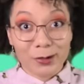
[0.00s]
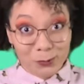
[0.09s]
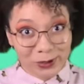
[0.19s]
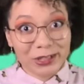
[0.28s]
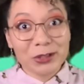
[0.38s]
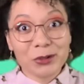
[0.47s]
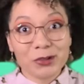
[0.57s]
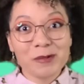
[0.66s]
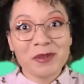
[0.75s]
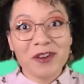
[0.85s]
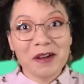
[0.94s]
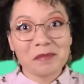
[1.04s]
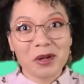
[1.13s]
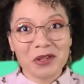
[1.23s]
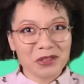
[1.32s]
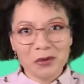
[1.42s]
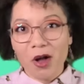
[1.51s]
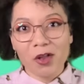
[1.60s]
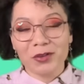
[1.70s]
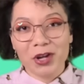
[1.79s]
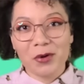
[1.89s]
A real group of oddballs who
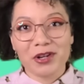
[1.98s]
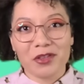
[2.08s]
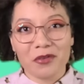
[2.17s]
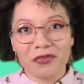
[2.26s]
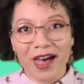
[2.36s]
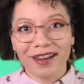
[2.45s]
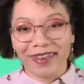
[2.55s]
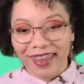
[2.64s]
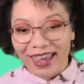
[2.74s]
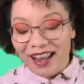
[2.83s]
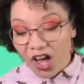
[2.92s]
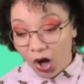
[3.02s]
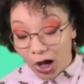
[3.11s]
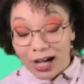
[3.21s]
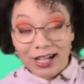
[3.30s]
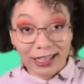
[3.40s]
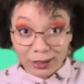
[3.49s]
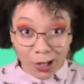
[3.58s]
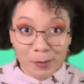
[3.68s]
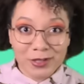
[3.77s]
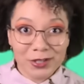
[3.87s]
all noted the fact that, uh,
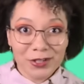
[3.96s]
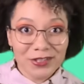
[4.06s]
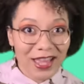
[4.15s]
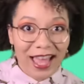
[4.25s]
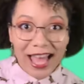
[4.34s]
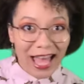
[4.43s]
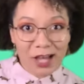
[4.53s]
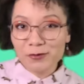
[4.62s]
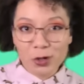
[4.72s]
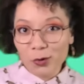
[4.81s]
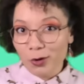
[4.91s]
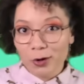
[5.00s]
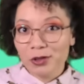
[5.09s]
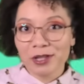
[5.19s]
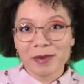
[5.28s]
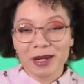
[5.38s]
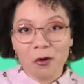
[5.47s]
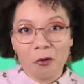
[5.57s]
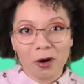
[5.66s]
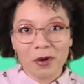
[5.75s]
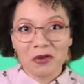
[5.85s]
lobsters have no growth limiting
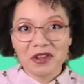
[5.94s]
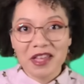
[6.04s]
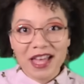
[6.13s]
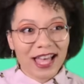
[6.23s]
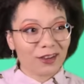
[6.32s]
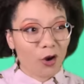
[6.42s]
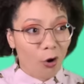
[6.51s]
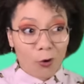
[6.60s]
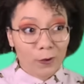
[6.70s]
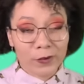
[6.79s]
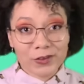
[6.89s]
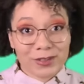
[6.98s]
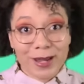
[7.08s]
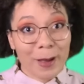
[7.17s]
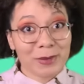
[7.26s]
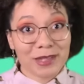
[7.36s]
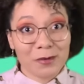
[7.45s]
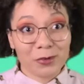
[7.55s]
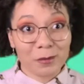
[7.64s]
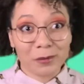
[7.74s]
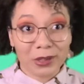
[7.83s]
hormone, and all that stops
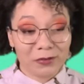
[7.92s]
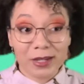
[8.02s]
them from